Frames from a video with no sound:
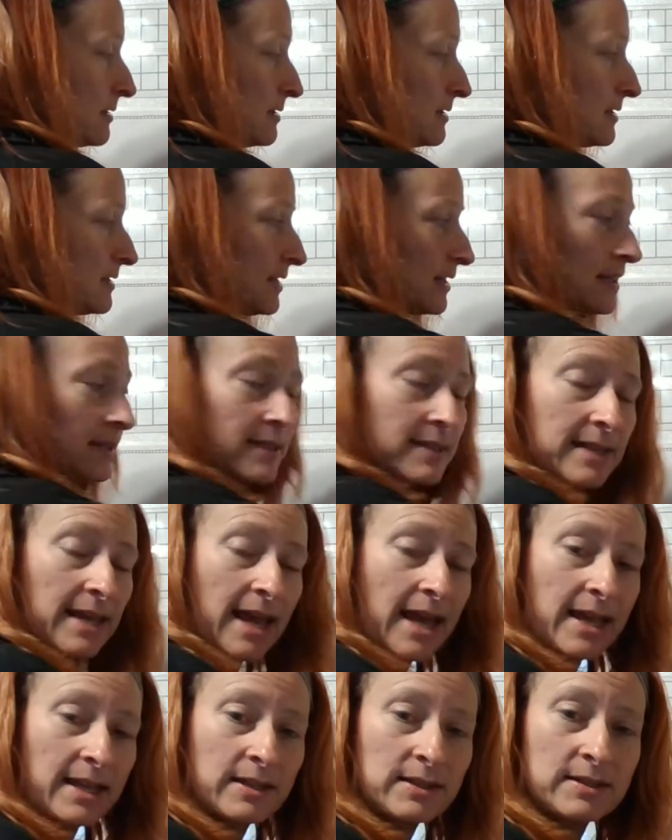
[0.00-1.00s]
6
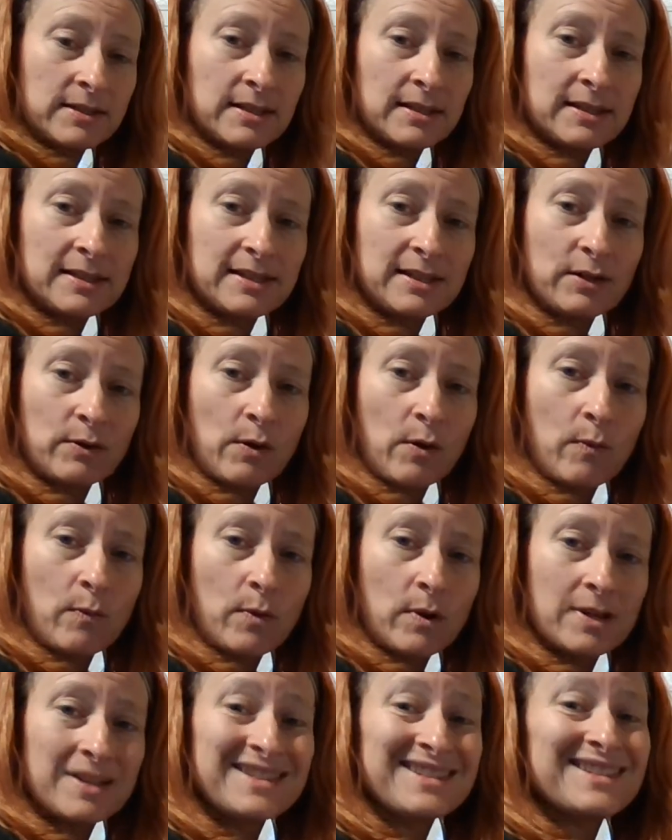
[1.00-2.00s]
tens, 0
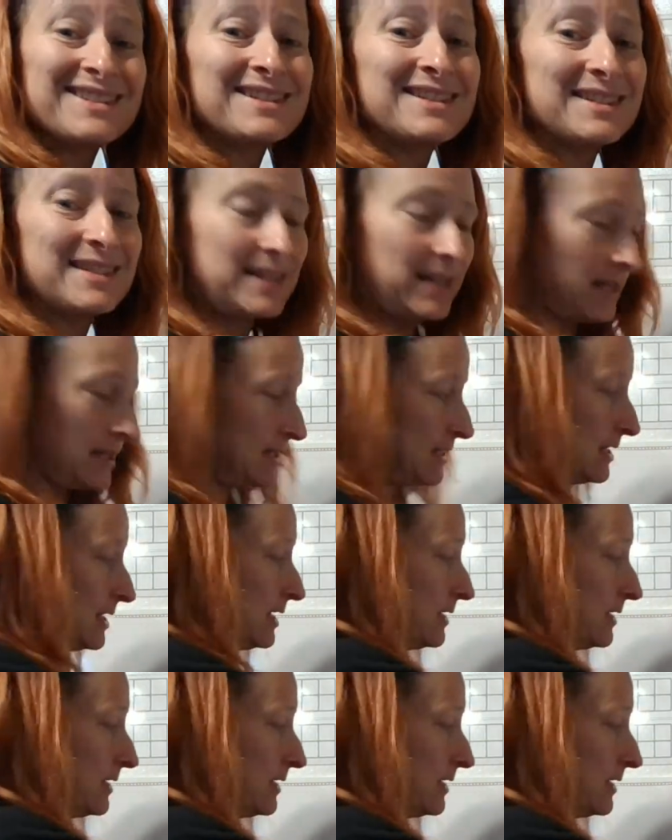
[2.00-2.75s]
ones is 60.